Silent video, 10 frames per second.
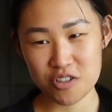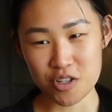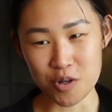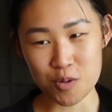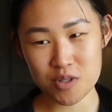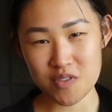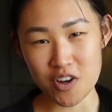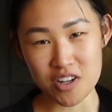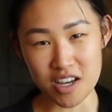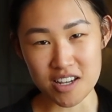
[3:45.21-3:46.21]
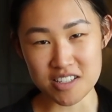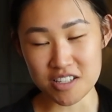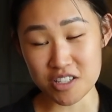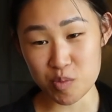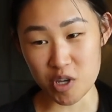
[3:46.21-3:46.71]
So it was very nice
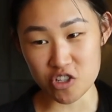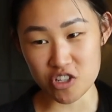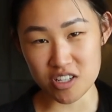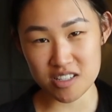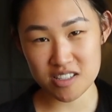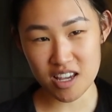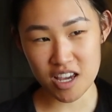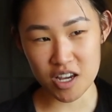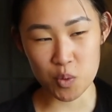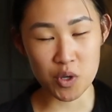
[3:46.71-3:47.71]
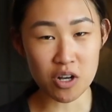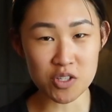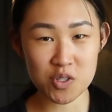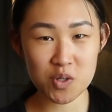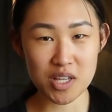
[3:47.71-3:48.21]
and spacious. And we
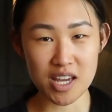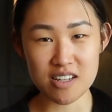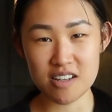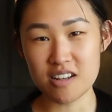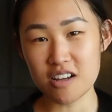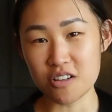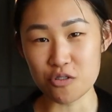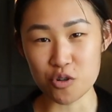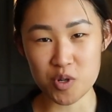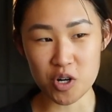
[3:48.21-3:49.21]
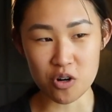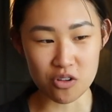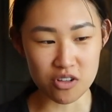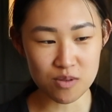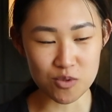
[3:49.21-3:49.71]
also landed a little bit
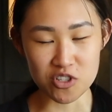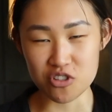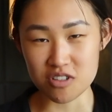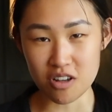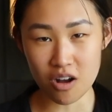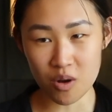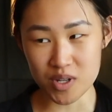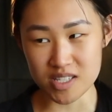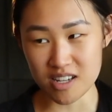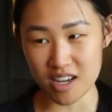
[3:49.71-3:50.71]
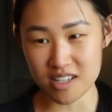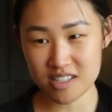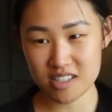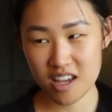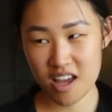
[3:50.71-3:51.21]
early, which is always
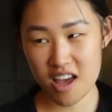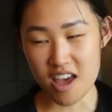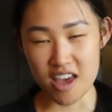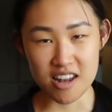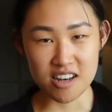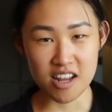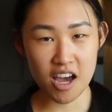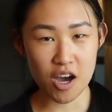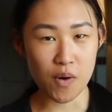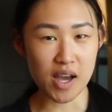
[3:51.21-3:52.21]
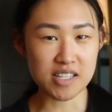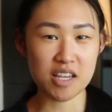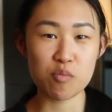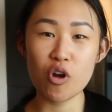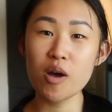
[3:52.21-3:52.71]
nice. And now, as
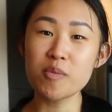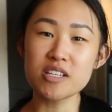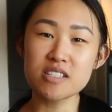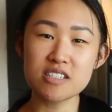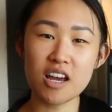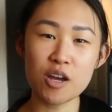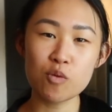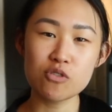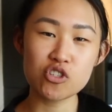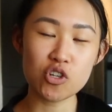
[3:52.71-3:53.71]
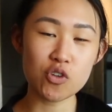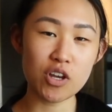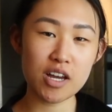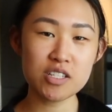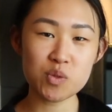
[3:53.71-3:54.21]
I promised, I will show you
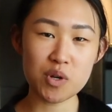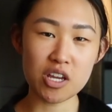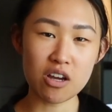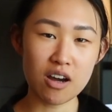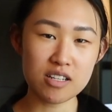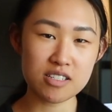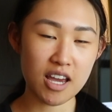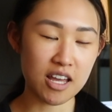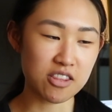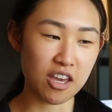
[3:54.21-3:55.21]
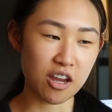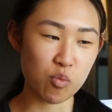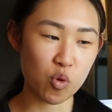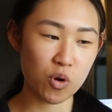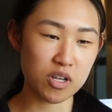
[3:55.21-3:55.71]
guys what I got at the
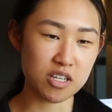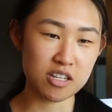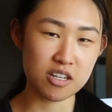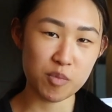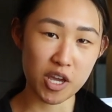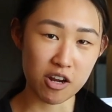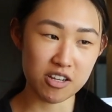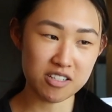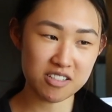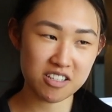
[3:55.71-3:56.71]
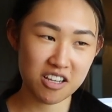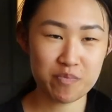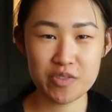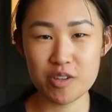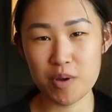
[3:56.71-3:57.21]
airport in Paris
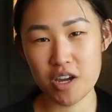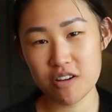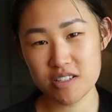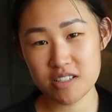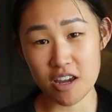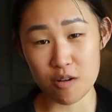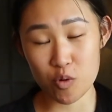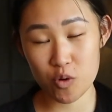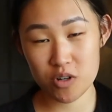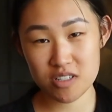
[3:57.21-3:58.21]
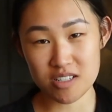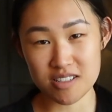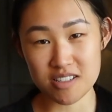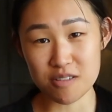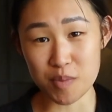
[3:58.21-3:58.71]
the Paris airport
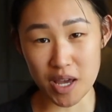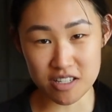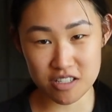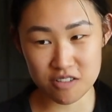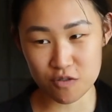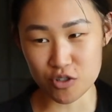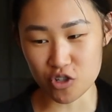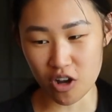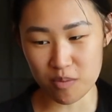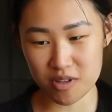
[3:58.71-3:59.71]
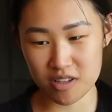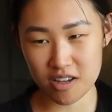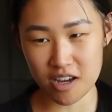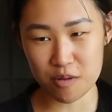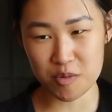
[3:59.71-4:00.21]
is the best for shopping. I